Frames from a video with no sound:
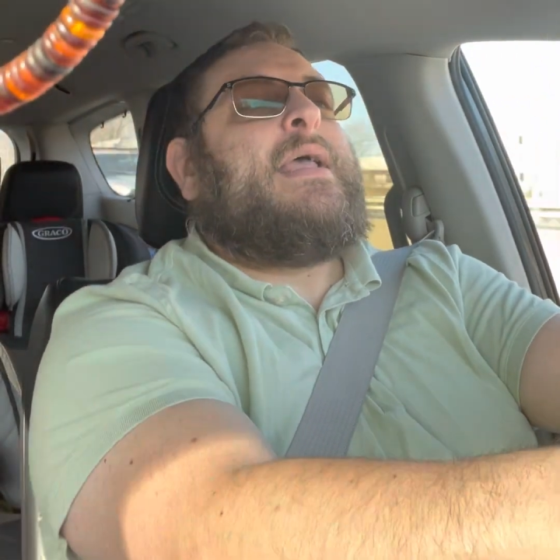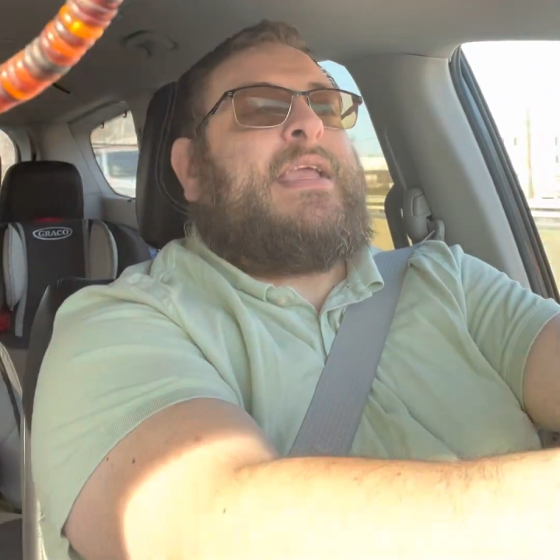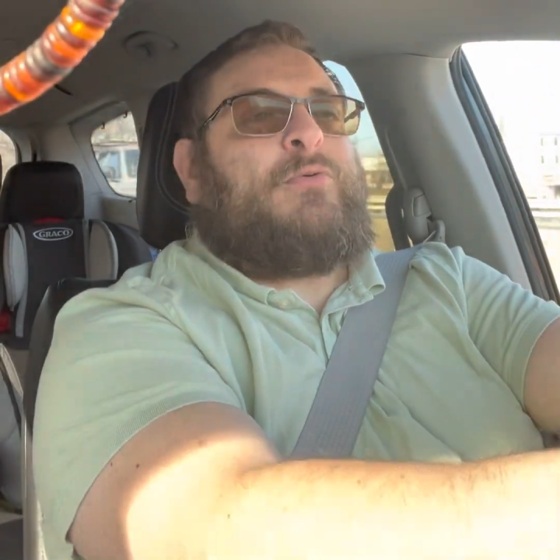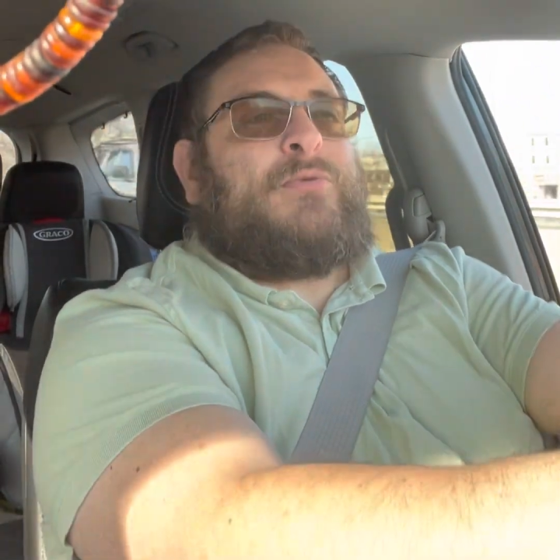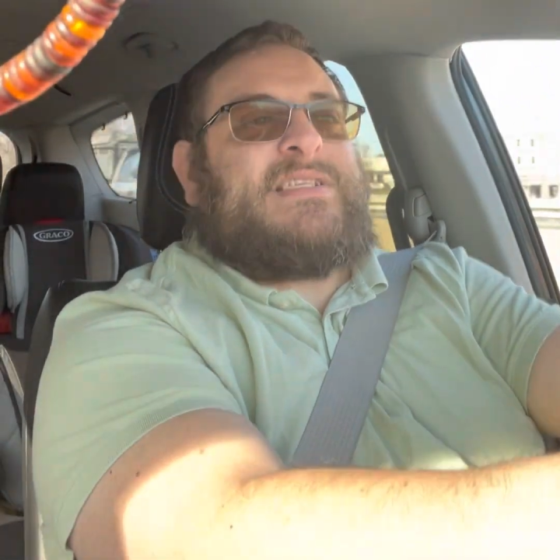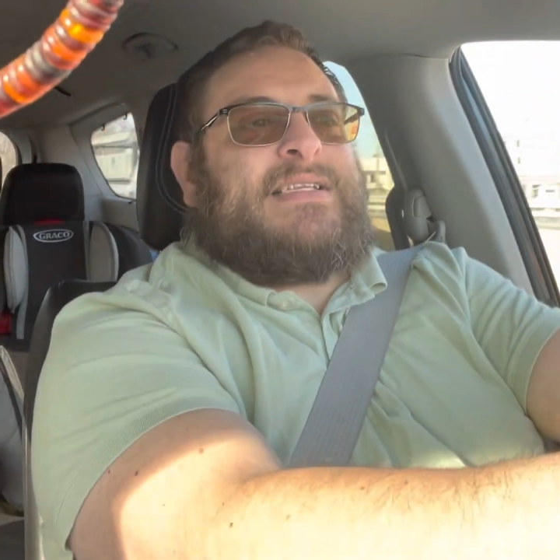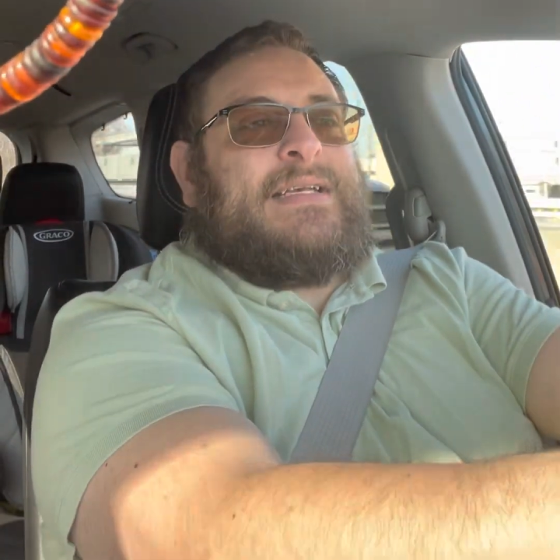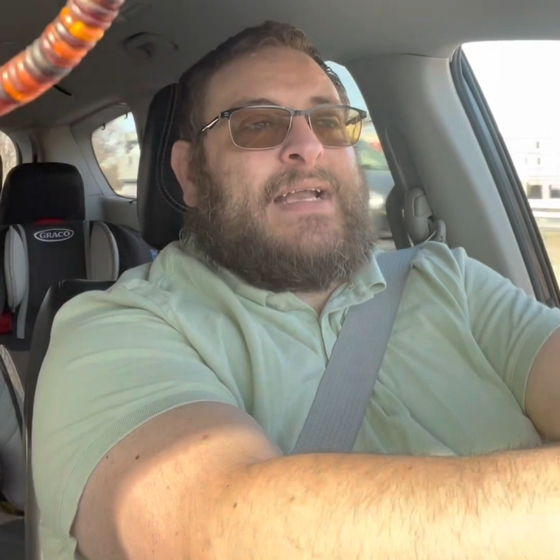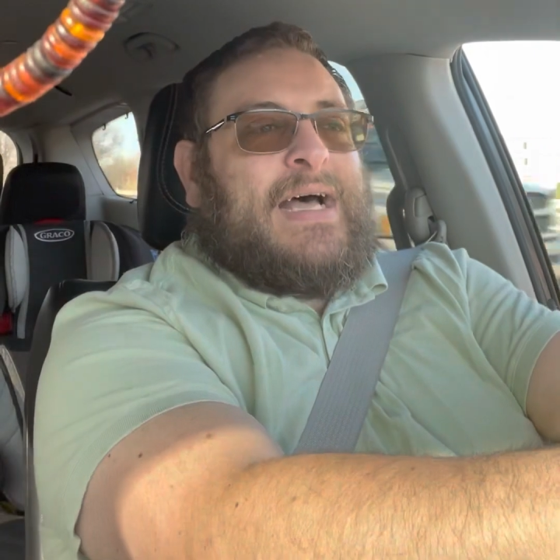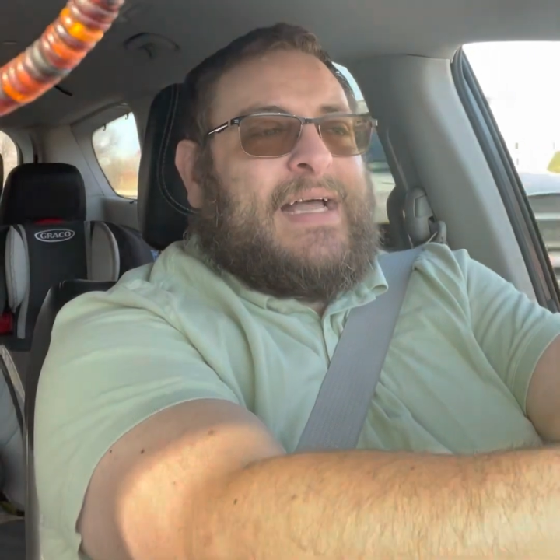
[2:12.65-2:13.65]
It was
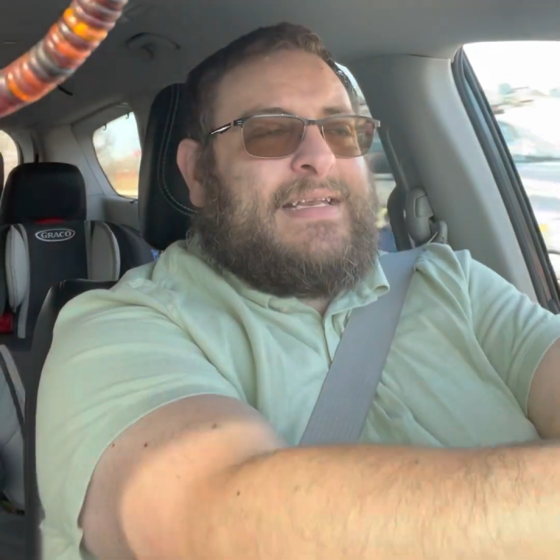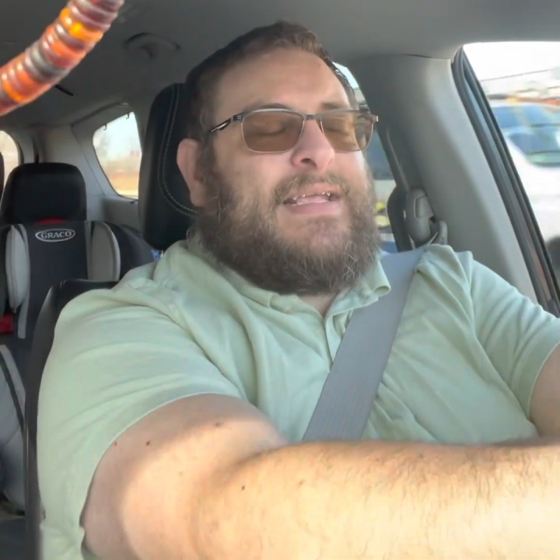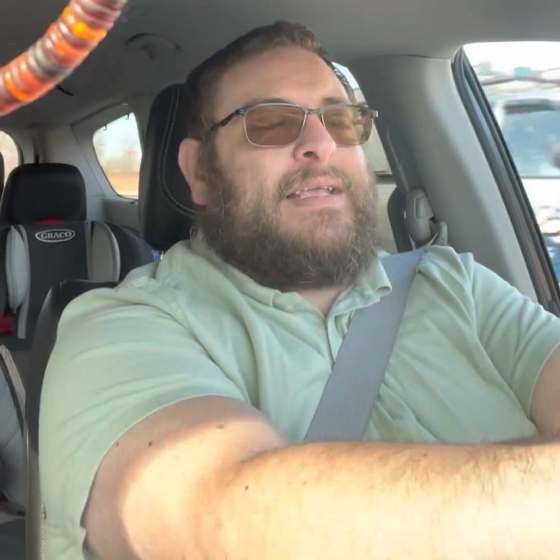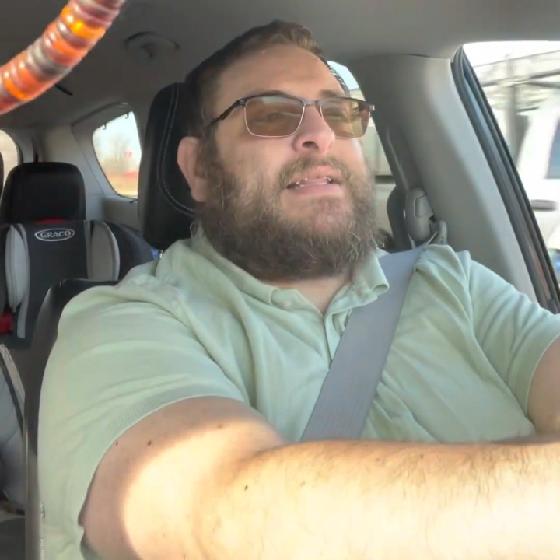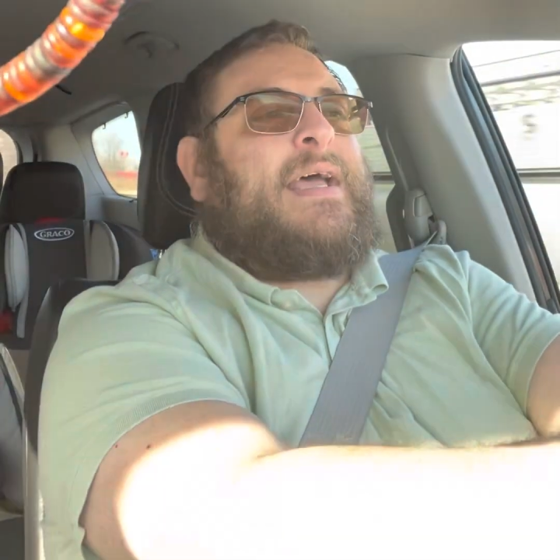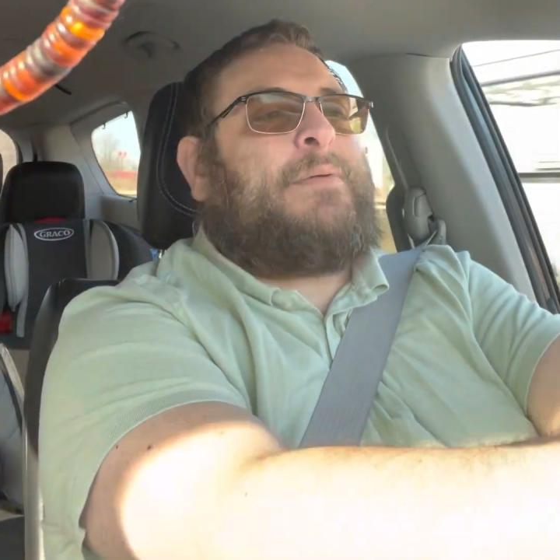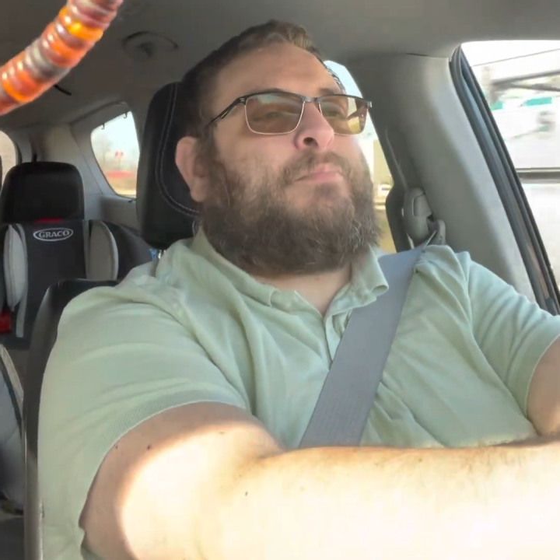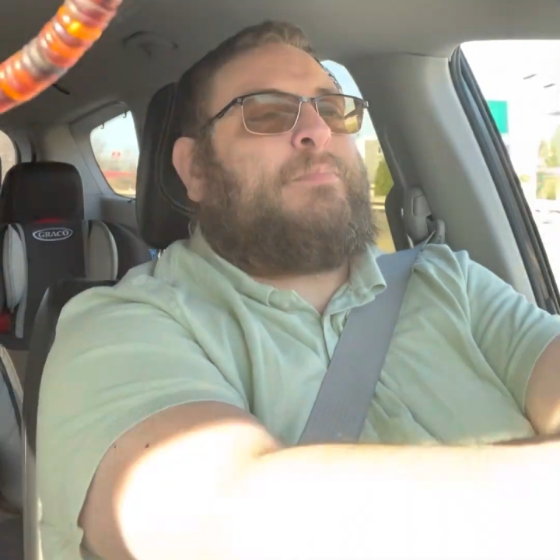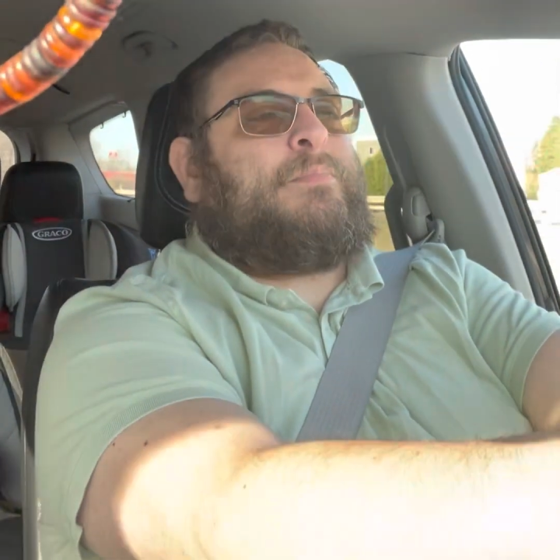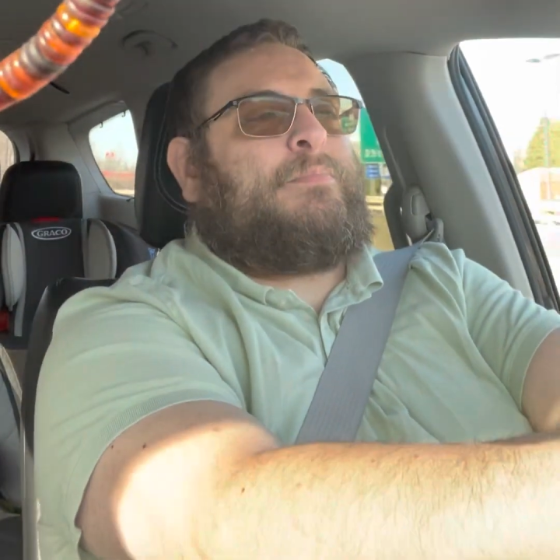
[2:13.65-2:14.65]
not in that
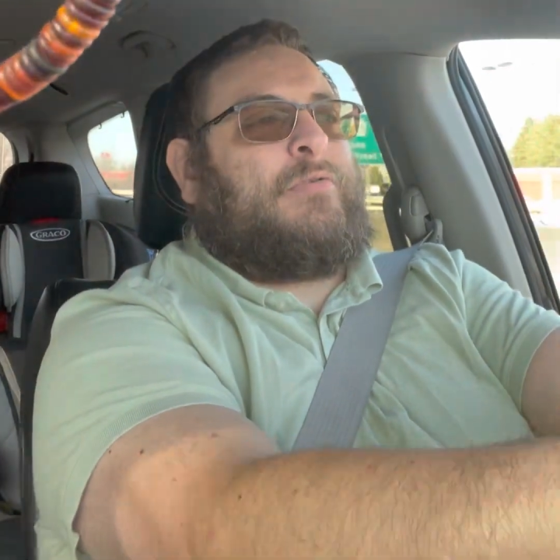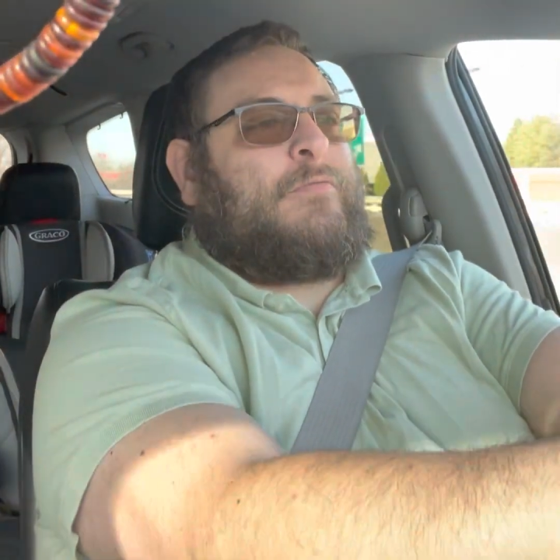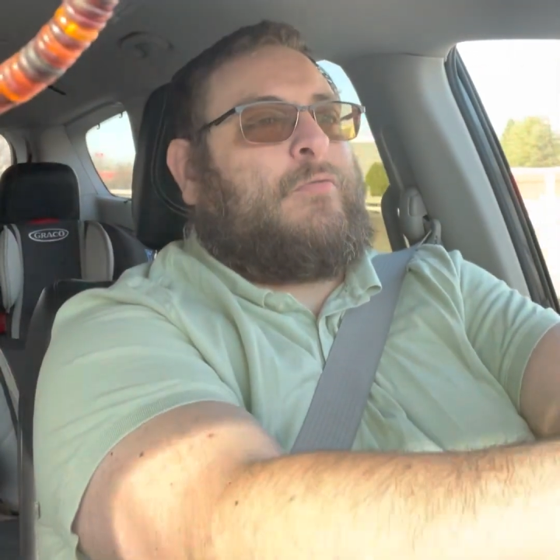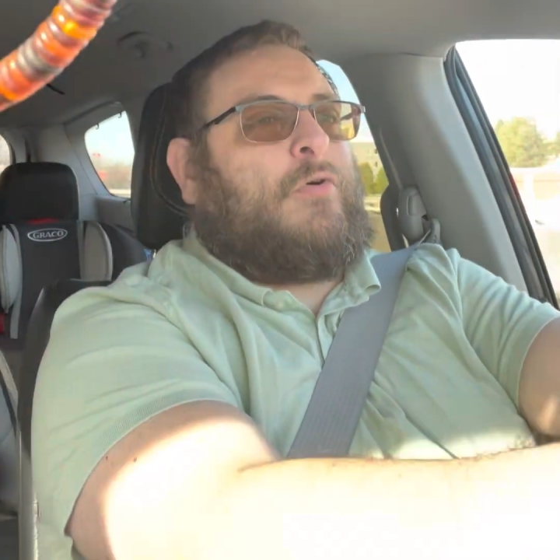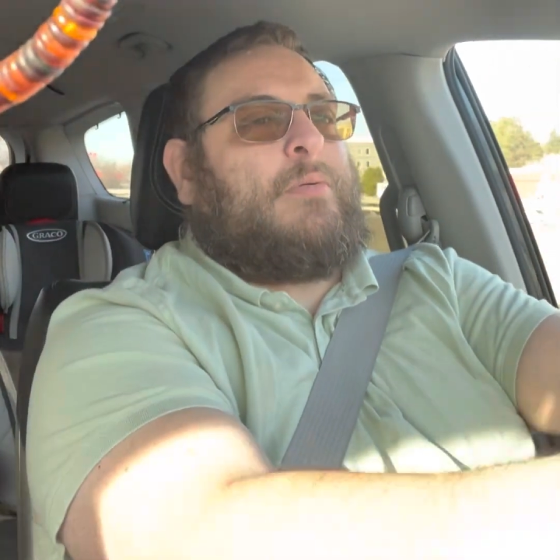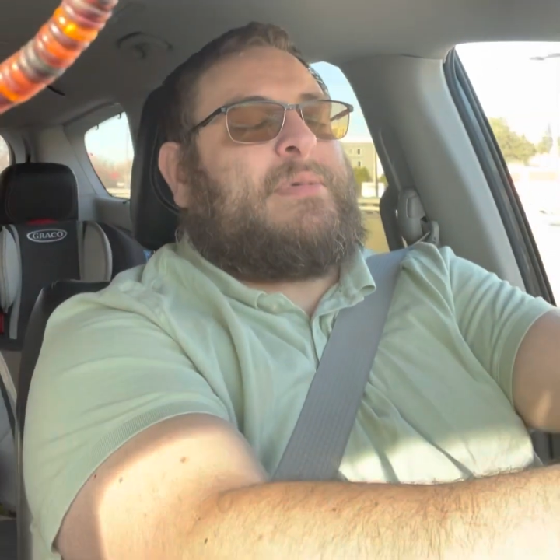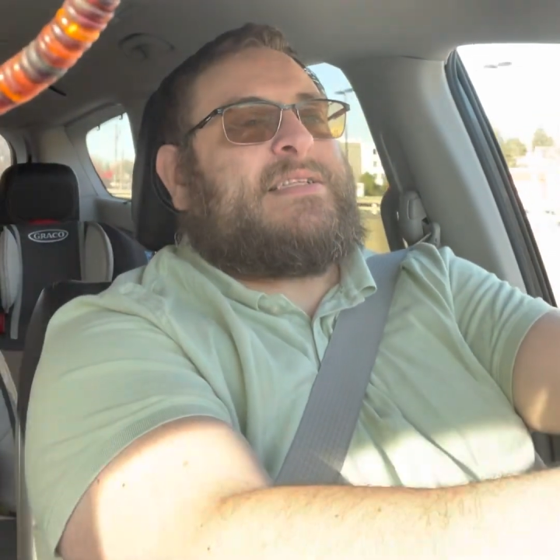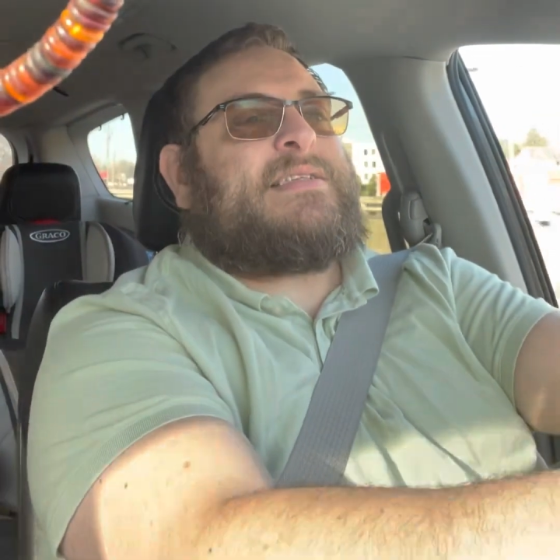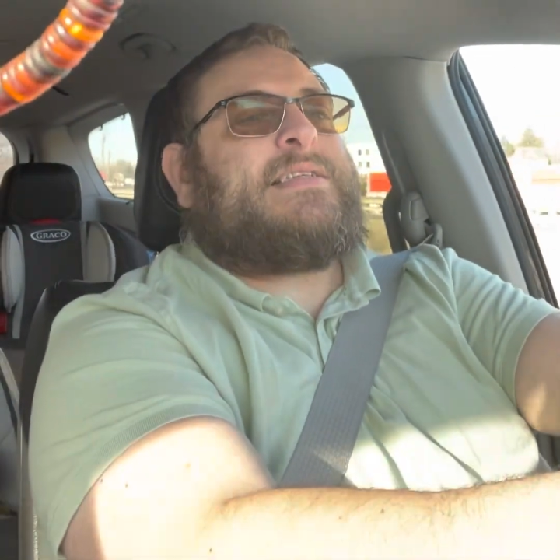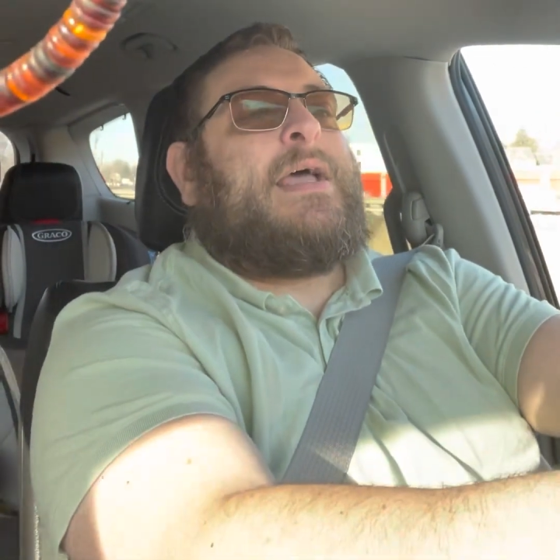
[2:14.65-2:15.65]

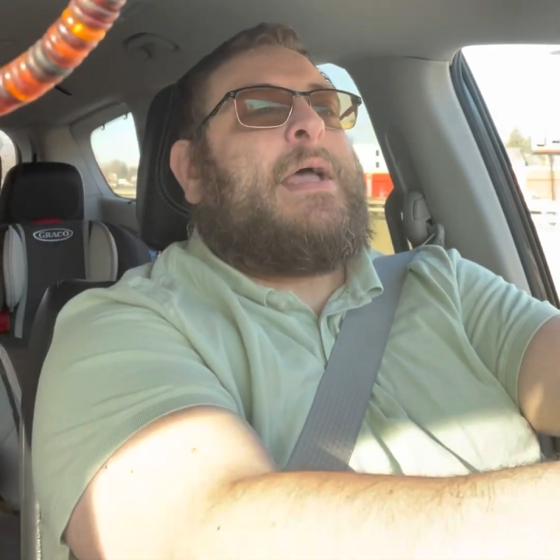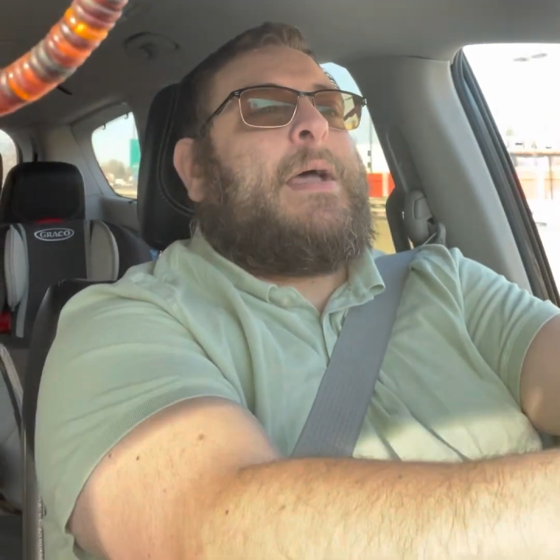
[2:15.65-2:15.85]
performance,